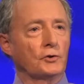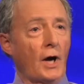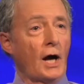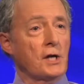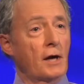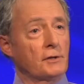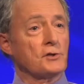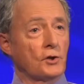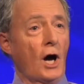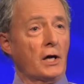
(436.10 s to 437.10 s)
actually had this
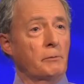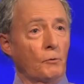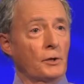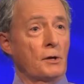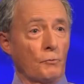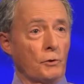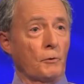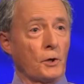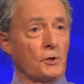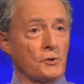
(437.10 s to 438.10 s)
document where they
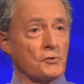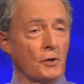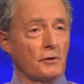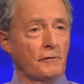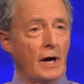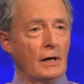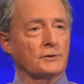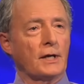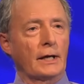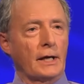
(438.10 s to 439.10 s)
were going to destroy the
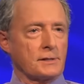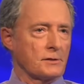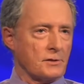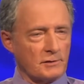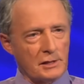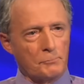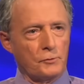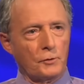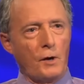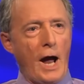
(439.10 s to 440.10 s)
files, and I guess it slipped
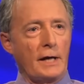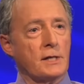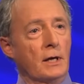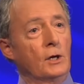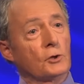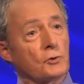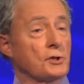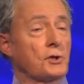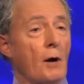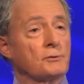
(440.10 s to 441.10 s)
through the cracks. So
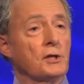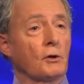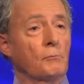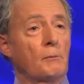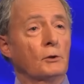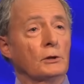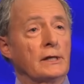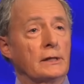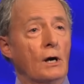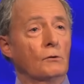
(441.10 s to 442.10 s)
this top secret memo
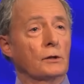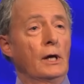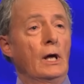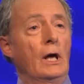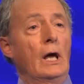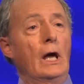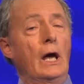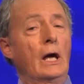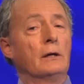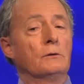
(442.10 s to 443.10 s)
leaked out.
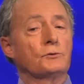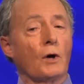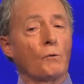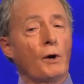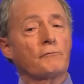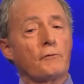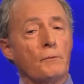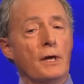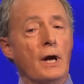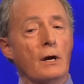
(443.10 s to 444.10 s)
And so I went from
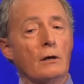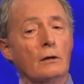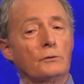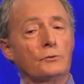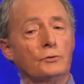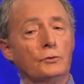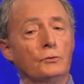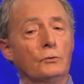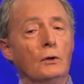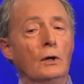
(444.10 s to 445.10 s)
there
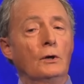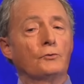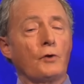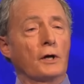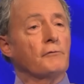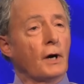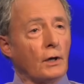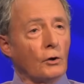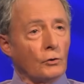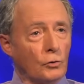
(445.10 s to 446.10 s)
to trying to find
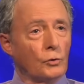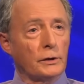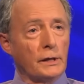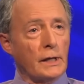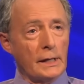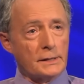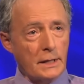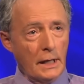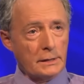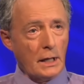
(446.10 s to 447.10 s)
out who in the United
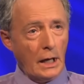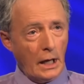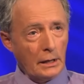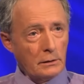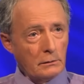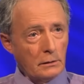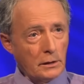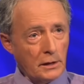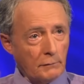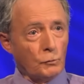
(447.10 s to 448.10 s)
States had
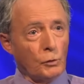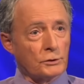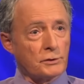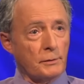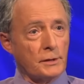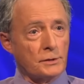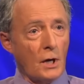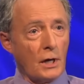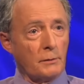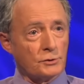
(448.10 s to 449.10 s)
given Wilbur Smith these
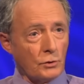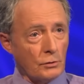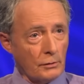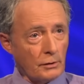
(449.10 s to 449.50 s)
documents, or